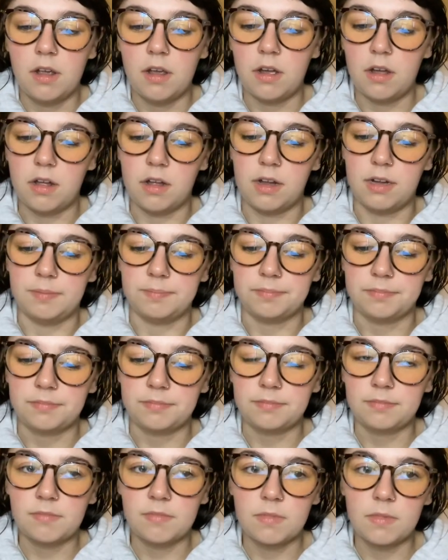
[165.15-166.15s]

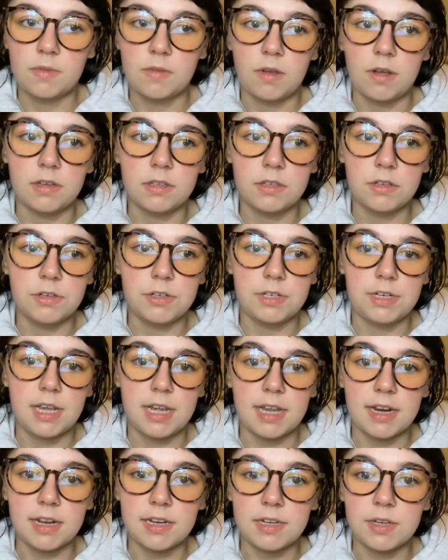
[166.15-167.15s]
Also, you should
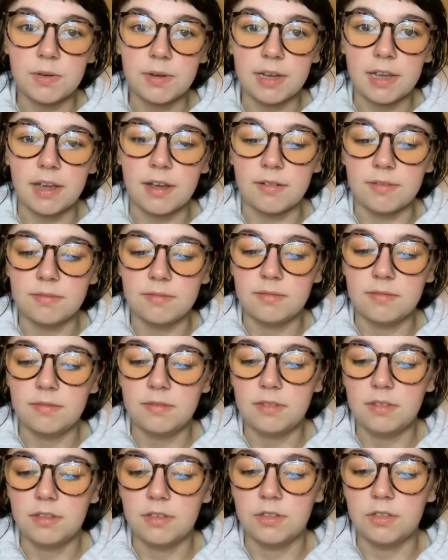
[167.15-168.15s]
take into account
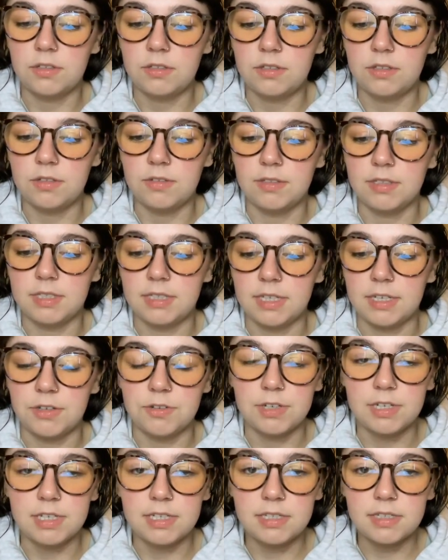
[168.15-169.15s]
their students'
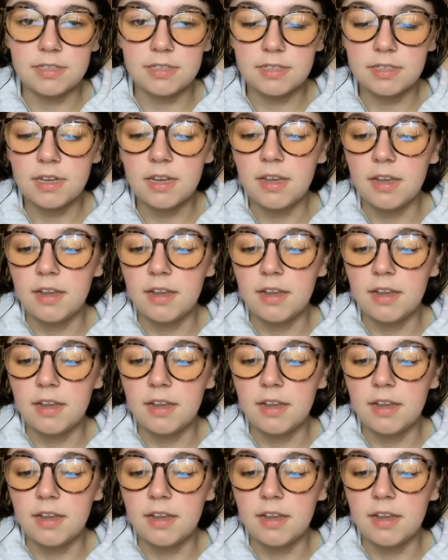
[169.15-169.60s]
interests.